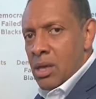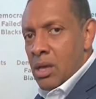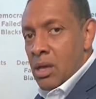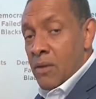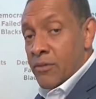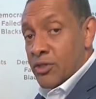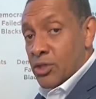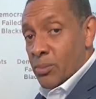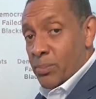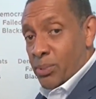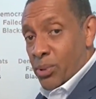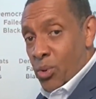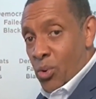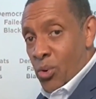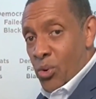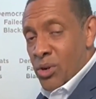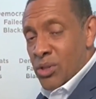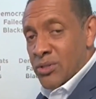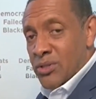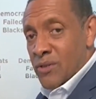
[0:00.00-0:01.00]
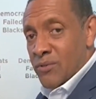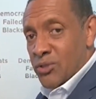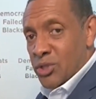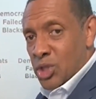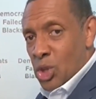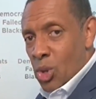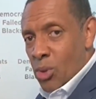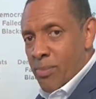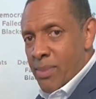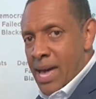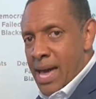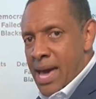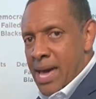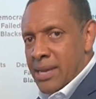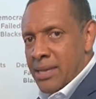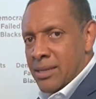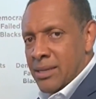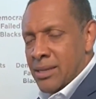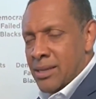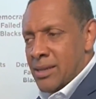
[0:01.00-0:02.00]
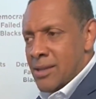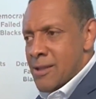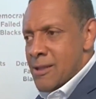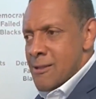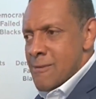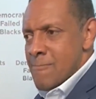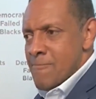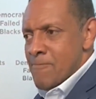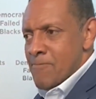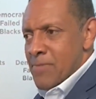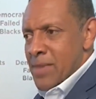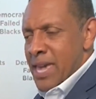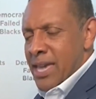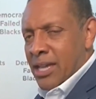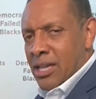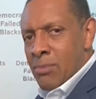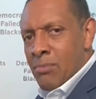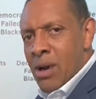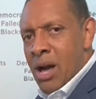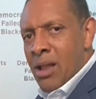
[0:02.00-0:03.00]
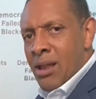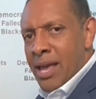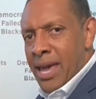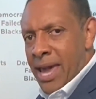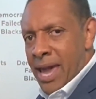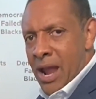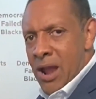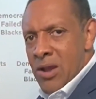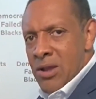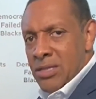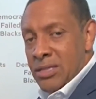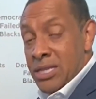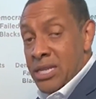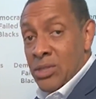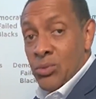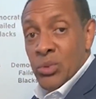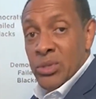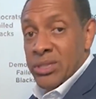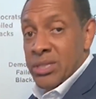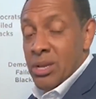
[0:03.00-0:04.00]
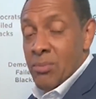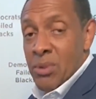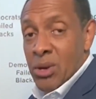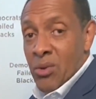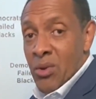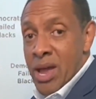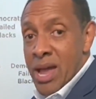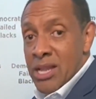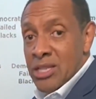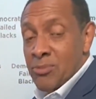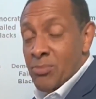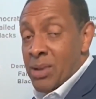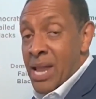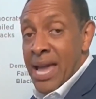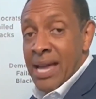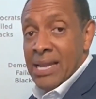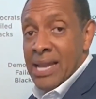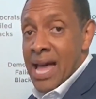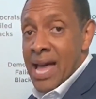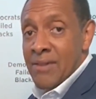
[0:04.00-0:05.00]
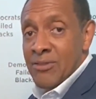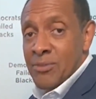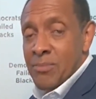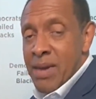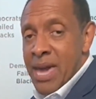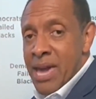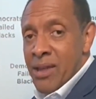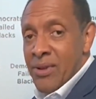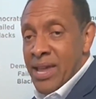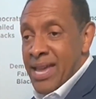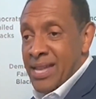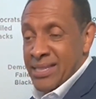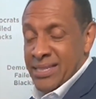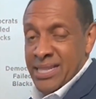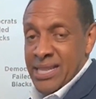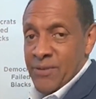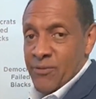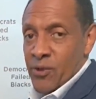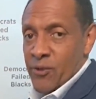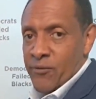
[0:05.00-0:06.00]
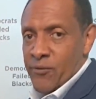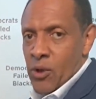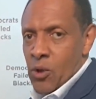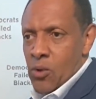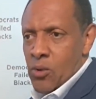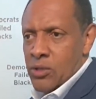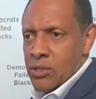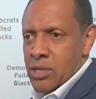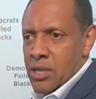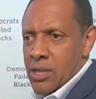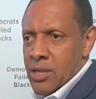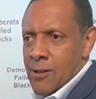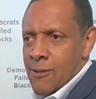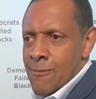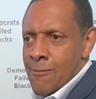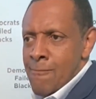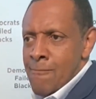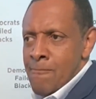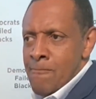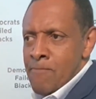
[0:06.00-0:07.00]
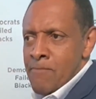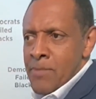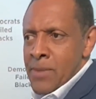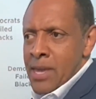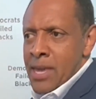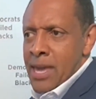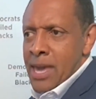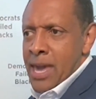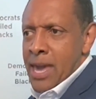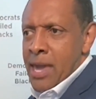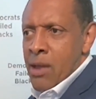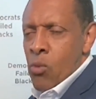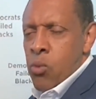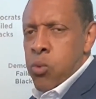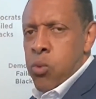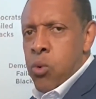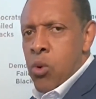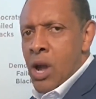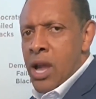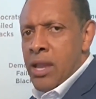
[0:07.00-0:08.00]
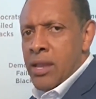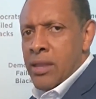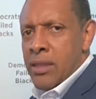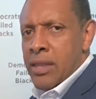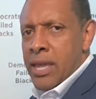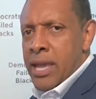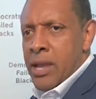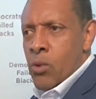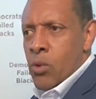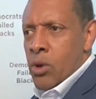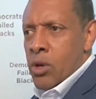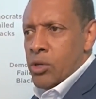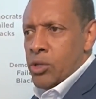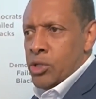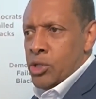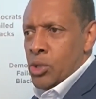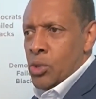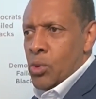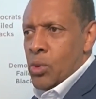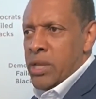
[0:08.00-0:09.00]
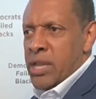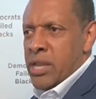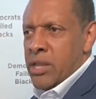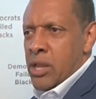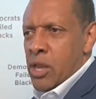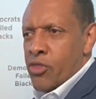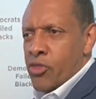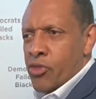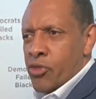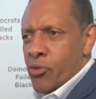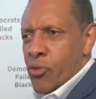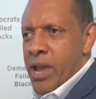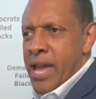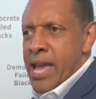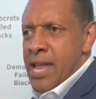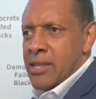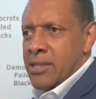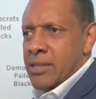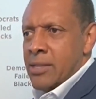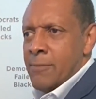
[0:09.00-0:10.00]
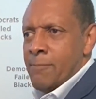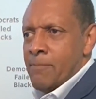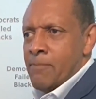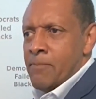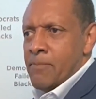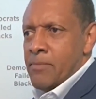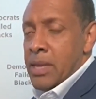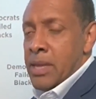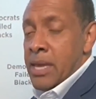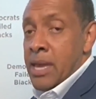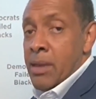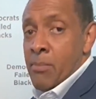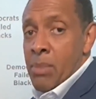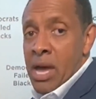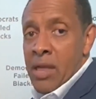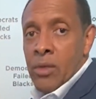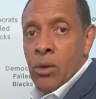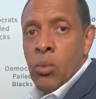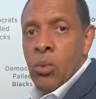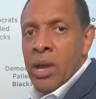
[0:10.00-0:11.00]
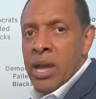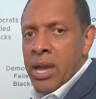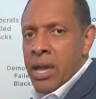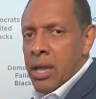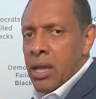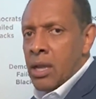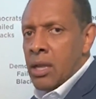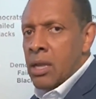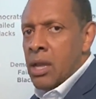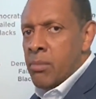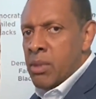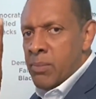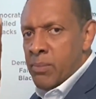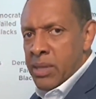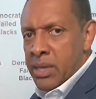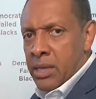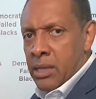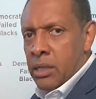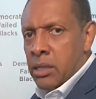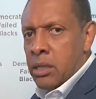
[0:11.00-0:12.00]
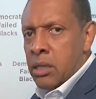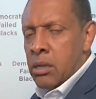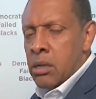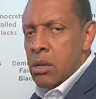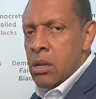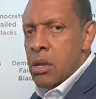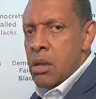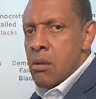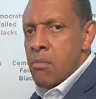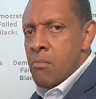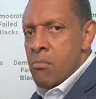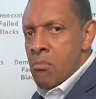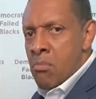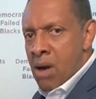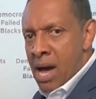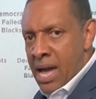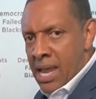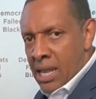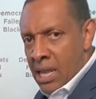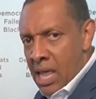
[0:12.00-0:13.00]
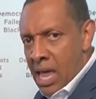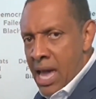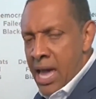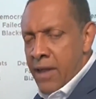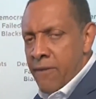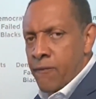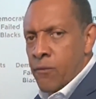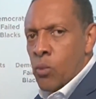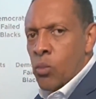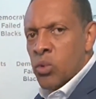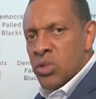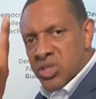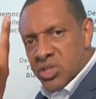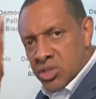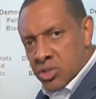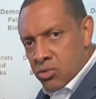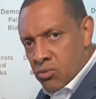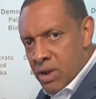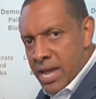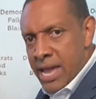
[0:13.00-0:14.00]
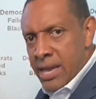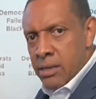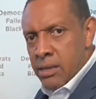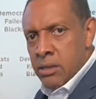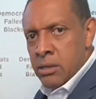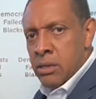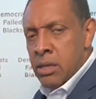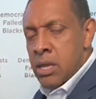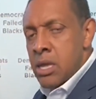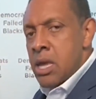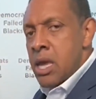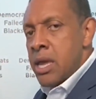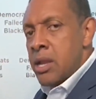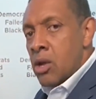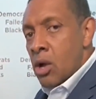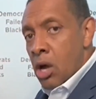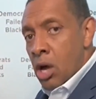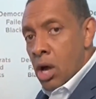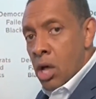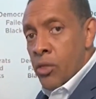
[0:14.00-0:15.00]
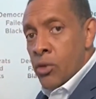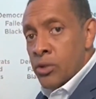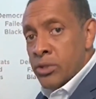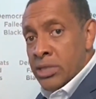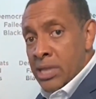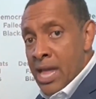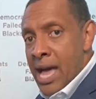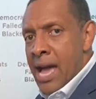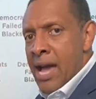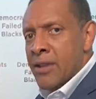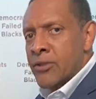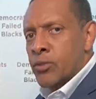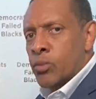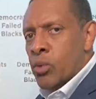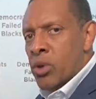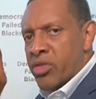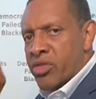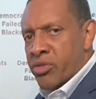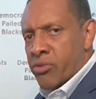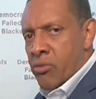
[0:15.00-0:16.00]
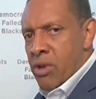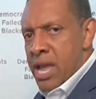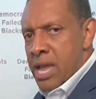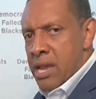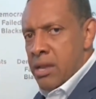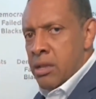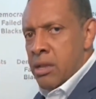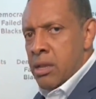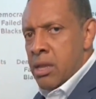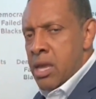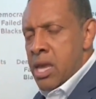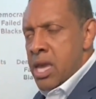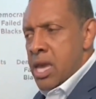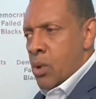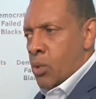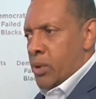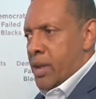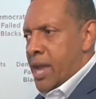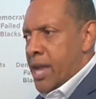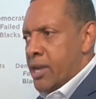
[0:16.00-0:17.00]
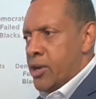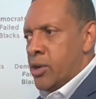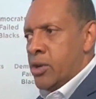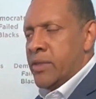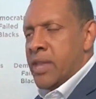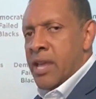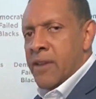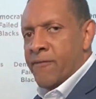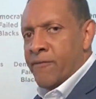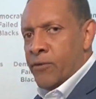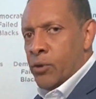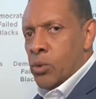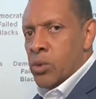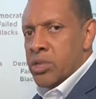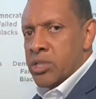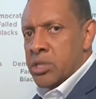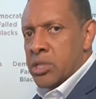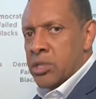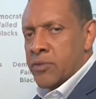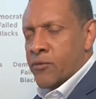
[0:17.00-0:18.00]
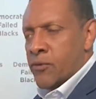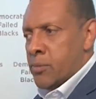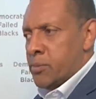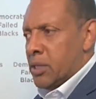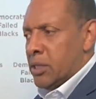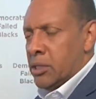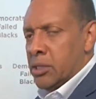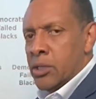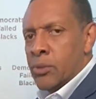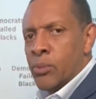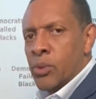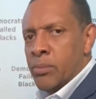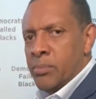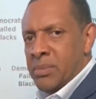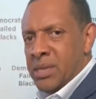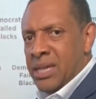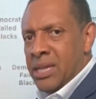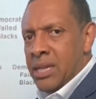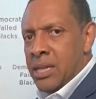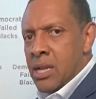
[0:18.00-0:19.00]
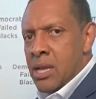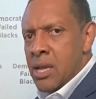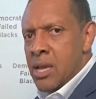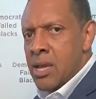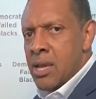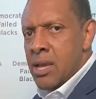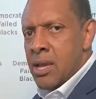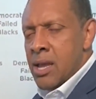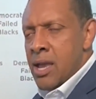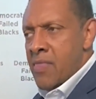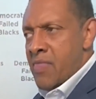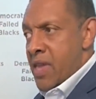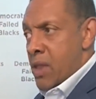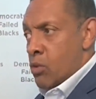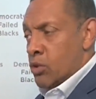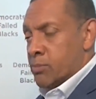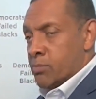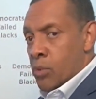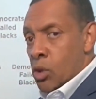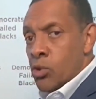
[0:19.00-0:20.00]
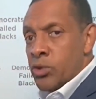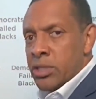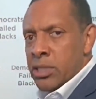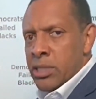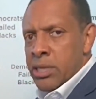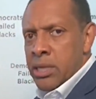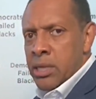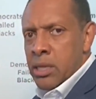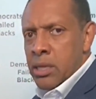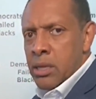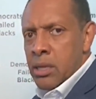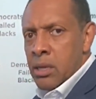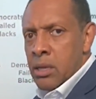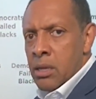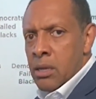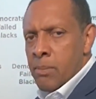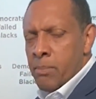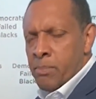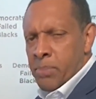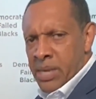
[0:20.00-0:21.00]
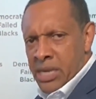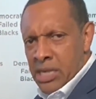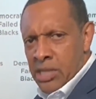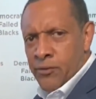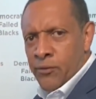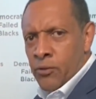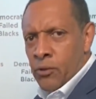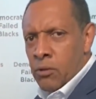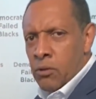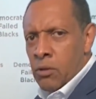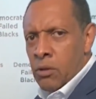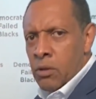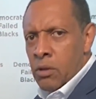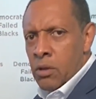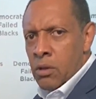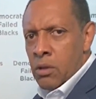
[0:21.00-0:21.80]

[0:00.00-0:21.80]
of supporters of Joe Biden and Kamala Harris. These were Democrats, Black Lives Matter, Antifa folks. And what they were doing and the threats. And by the way, let me be clear. My life was threatened and others' lives were threatened. And when I hear that foolishness from the liberal media that it was mostly peaceful,